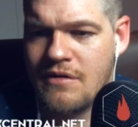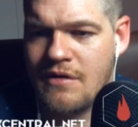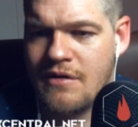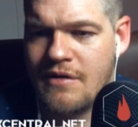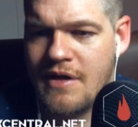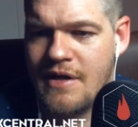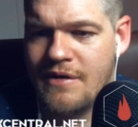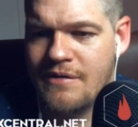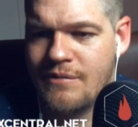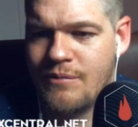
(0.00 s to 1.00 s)
or
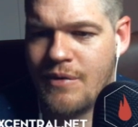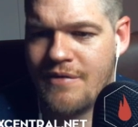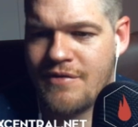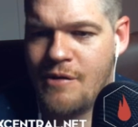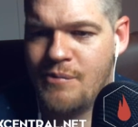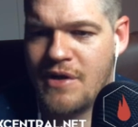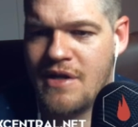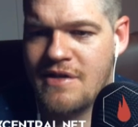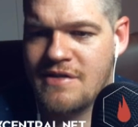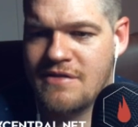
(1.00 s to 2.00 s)
whatever
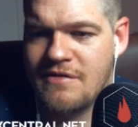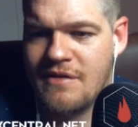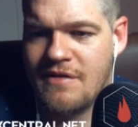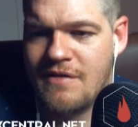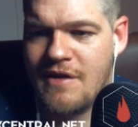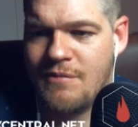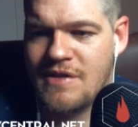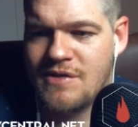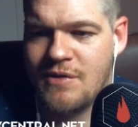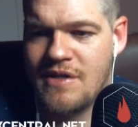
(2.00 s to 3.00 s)
company it is, that'd
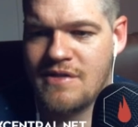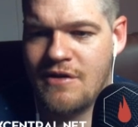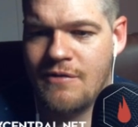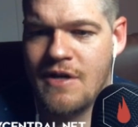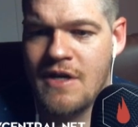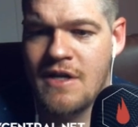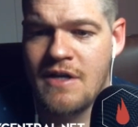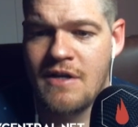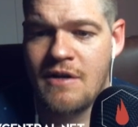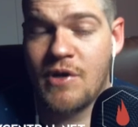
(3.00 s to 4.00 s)
be sweet. So
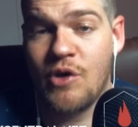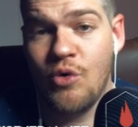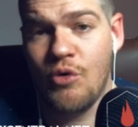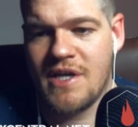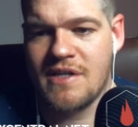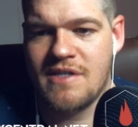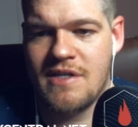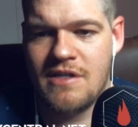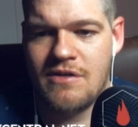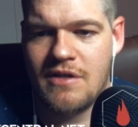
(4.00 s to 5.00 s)
it'd be cool because
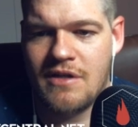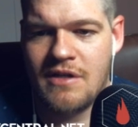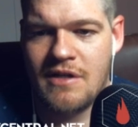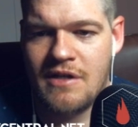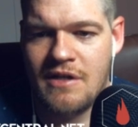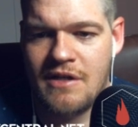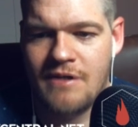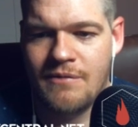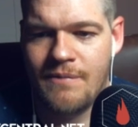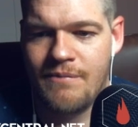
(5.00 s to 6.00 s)
then you can, you
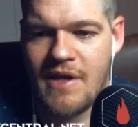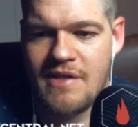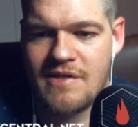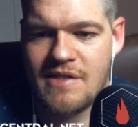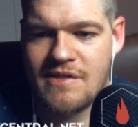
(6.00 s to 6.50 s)
know, make these